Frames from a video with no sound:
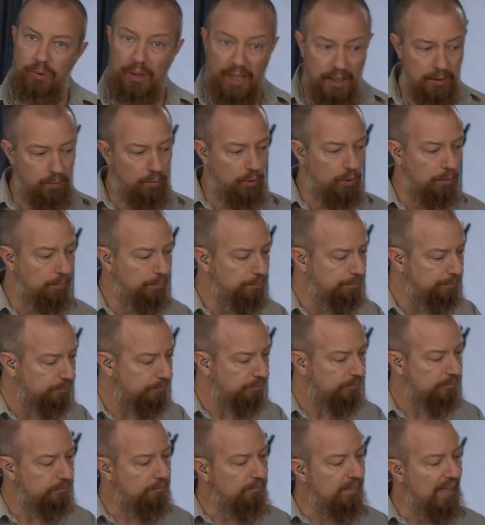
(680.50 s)
Lightroom
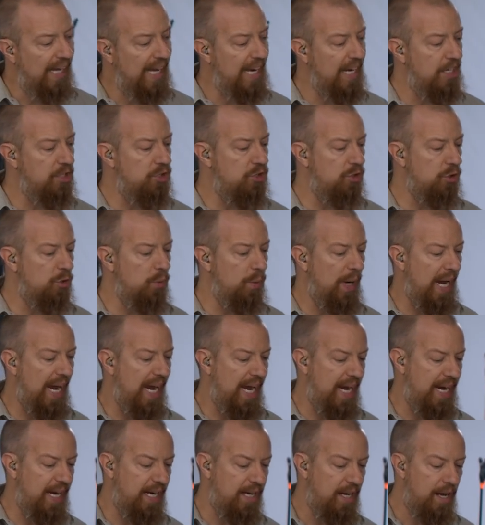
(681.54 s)
and do
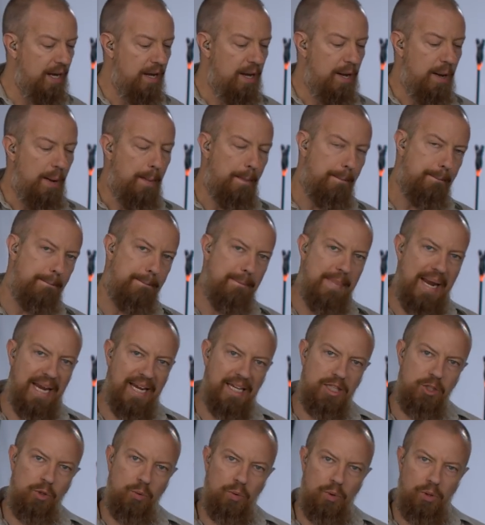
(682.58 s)
a
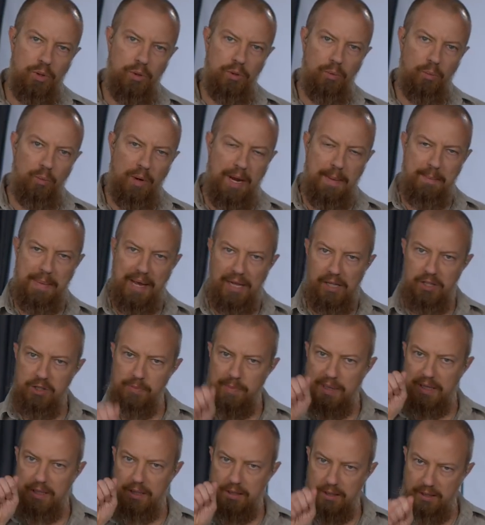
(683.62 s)
manual white balance
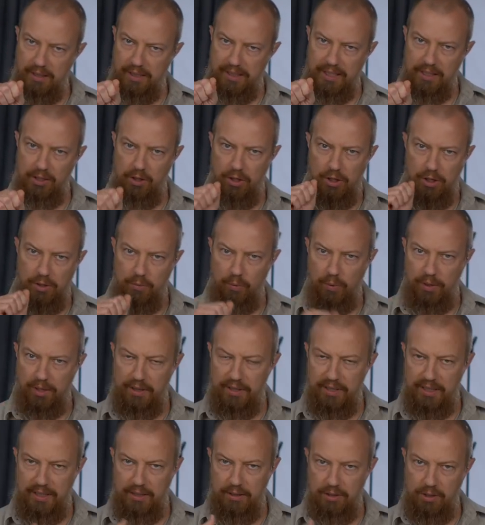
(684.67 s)
by clicking on one of
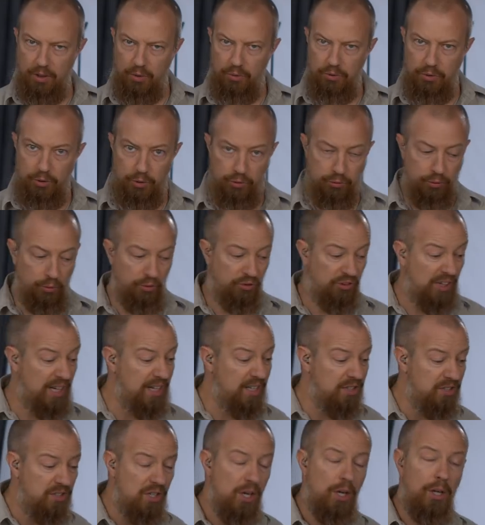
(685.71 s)
the known neutral
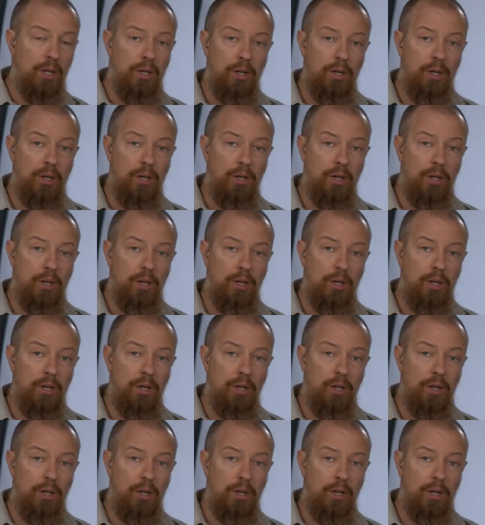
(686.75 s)
settings,